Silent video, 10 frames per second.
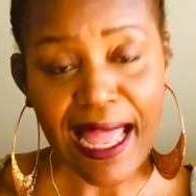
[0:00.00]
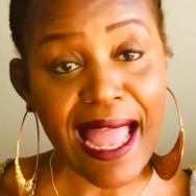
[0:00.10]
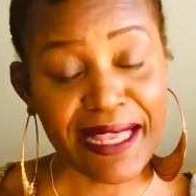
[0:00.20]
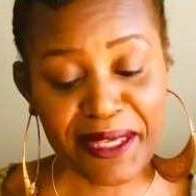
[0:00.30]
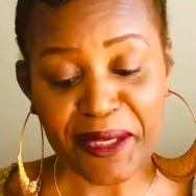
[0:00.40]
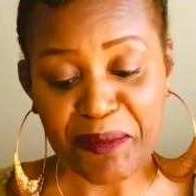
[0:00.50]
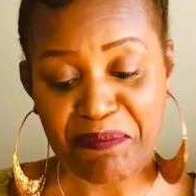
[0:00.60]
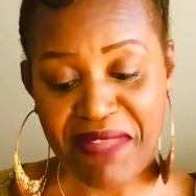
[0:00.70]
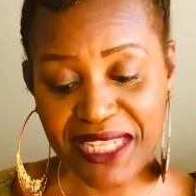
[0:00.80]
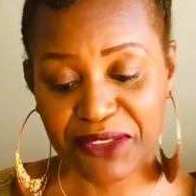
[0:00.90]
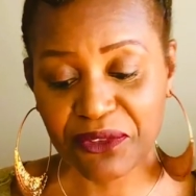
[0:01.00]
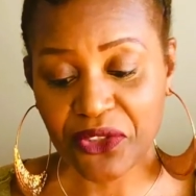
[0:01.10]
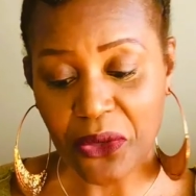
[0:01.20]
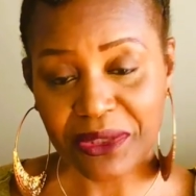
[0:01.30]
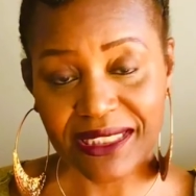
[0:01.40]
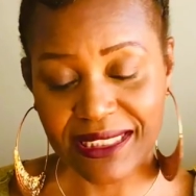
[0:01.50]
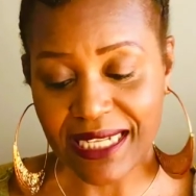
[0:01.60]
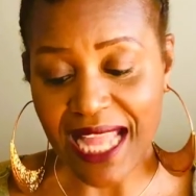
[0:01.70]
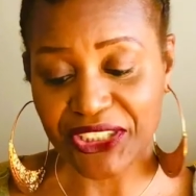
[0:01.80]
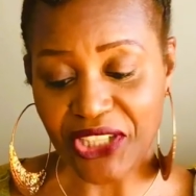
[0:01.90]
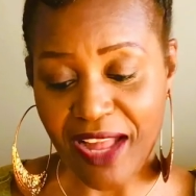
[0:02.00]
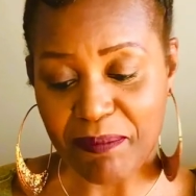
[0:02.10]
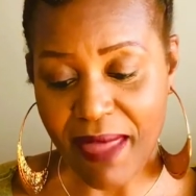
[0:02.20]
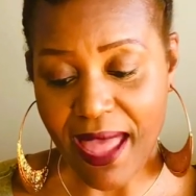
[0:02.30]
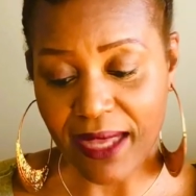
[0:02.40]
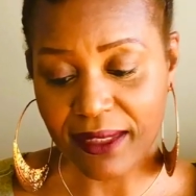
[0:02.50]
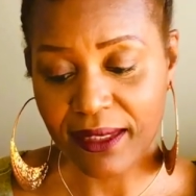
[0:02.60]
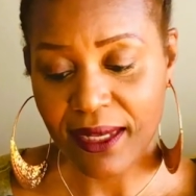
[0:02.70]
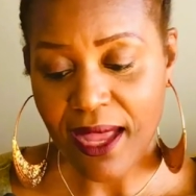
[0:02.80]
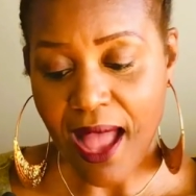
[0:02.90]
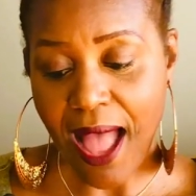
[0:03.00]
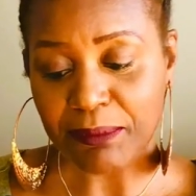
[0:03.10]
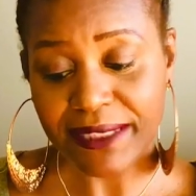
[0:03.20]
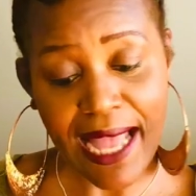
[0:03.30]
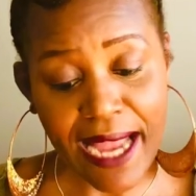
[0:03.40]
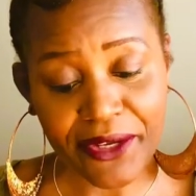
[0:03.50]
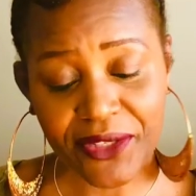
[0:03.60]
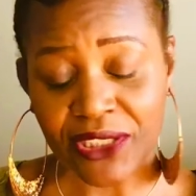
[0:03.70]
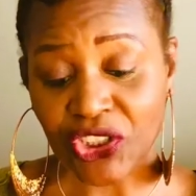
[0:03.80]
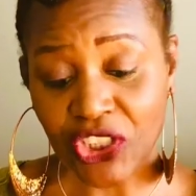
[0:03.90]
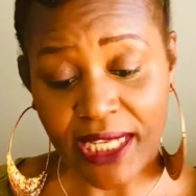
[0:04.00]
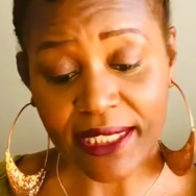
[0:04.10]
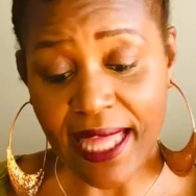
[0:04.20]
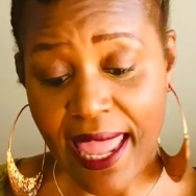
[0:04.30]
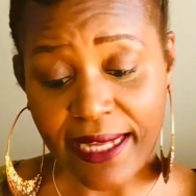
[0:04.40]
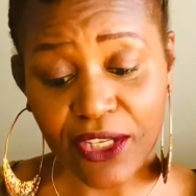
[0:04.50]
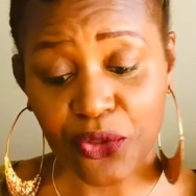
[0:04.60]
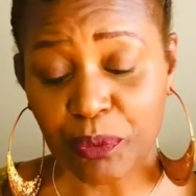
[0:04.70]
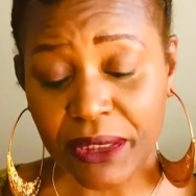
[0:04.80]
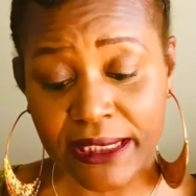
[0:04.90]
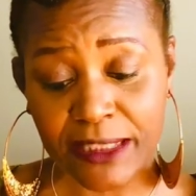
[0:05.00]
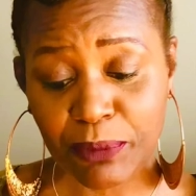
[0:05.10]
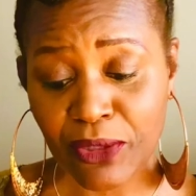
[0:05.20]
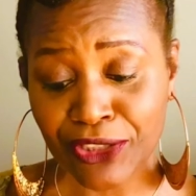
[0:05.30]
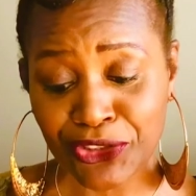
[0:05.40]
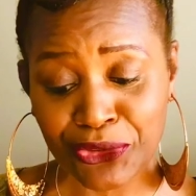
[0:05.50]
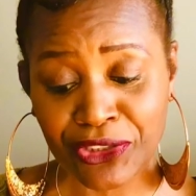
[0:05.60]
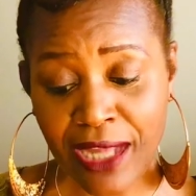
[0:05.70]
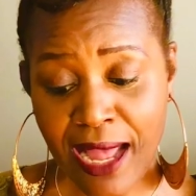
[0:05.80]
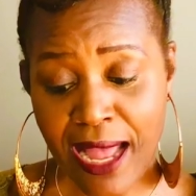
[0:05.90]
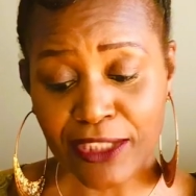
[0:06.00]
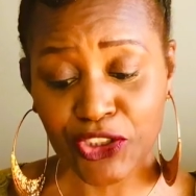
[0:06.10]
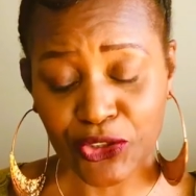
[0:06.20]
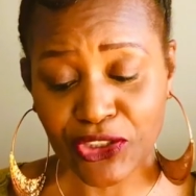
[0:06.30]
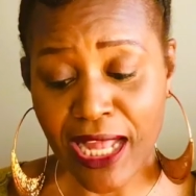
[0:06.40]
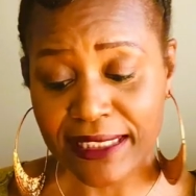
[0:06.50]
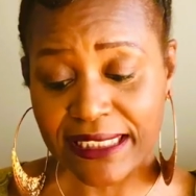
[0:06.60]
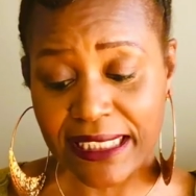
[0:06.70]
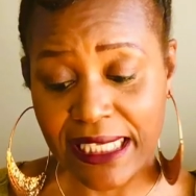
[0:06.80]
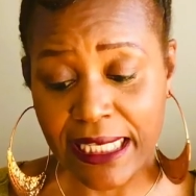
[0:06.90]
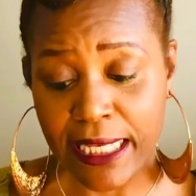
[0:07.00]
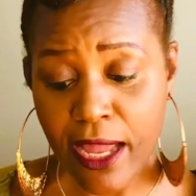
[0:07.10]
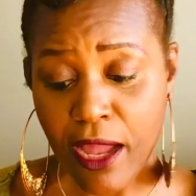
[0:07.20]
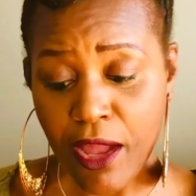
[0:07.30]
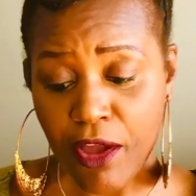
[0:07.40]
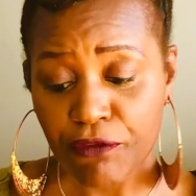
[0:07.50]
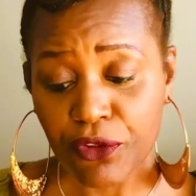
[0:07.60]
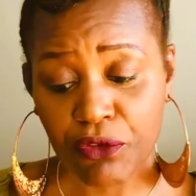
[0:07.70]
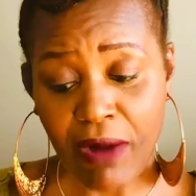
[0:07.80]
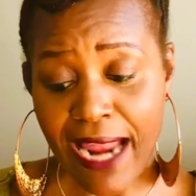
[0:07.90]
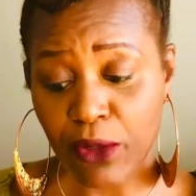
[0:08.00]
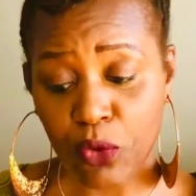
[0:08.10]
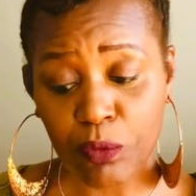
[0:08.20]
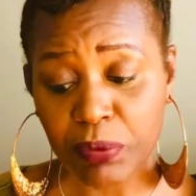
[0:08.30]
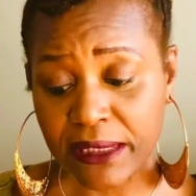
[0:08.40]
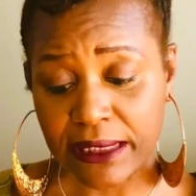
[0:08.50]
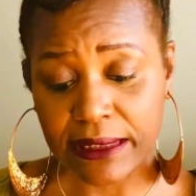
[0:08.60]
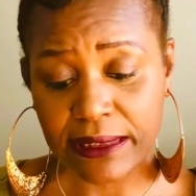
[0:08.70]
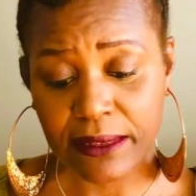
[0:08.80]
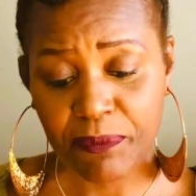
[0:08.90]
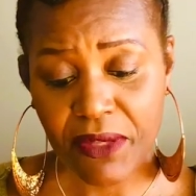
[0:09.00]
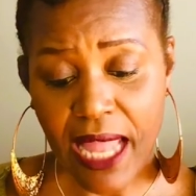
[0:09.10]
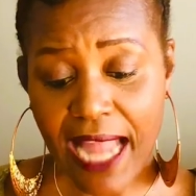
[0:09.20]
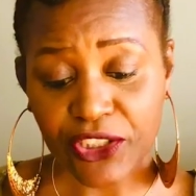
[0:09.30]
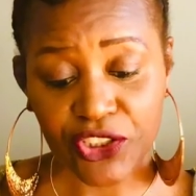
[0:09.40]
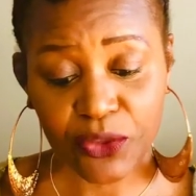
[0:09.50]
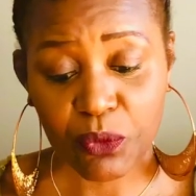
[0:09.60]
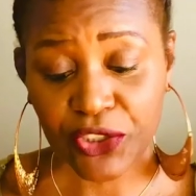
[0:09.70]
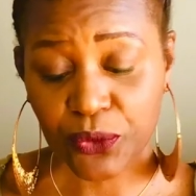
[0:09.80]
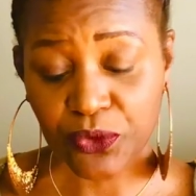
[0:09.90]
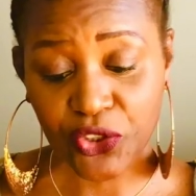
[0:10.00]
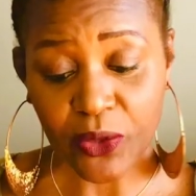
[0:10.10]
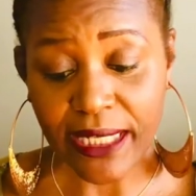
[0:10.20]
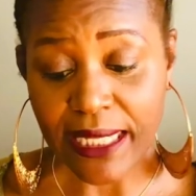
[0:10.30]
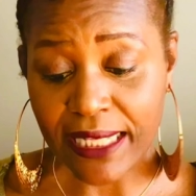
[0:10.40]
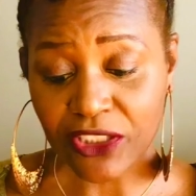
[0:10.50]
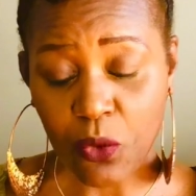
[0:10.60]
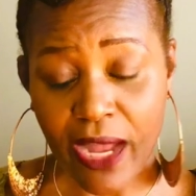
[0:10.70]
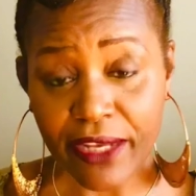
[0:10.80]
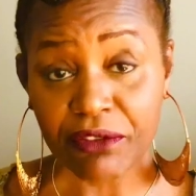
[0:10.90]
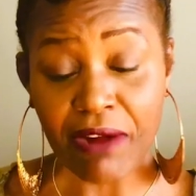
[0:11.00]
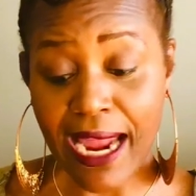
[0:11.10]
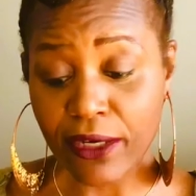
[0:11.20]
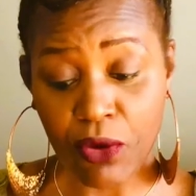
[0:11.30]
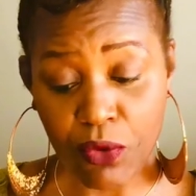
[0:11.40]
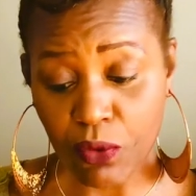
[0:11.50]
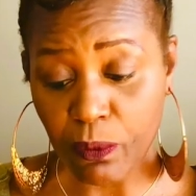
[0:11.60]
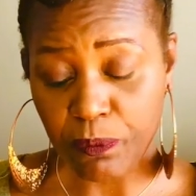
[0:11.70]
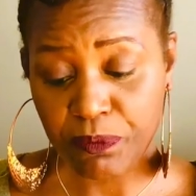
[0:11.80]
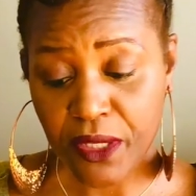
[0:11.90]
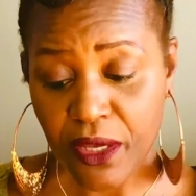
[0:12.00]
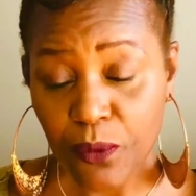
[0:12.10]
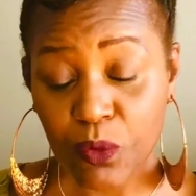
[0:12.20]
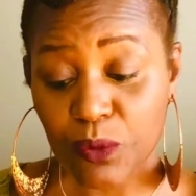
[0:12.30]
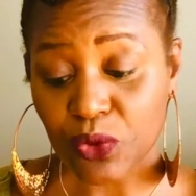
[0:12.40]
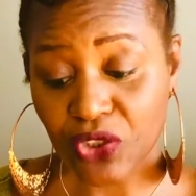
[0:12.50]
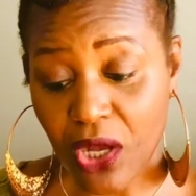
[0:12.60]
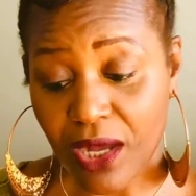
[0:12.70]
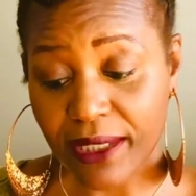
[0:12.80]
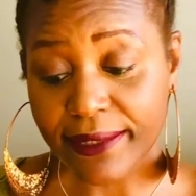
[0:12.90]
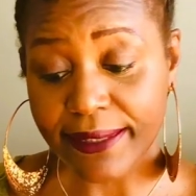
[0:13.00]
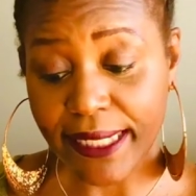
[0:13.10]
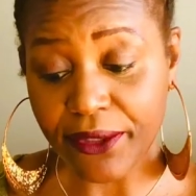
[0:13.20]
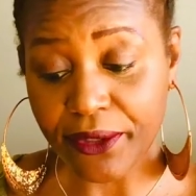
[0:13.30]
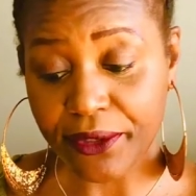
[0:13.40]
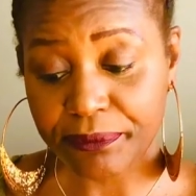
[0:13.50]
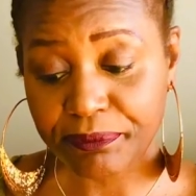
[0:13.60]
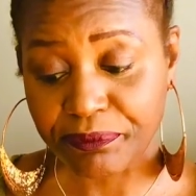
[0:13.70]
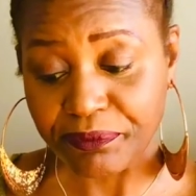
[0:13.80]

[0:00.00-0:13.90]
"I am. Thanks for noticing," I shot back. "I'm tired and jet lagged. Can you please put on Jill Scott CD for the ride home, please? I just want to enjoy a nice, quiet ride home. We will talk later.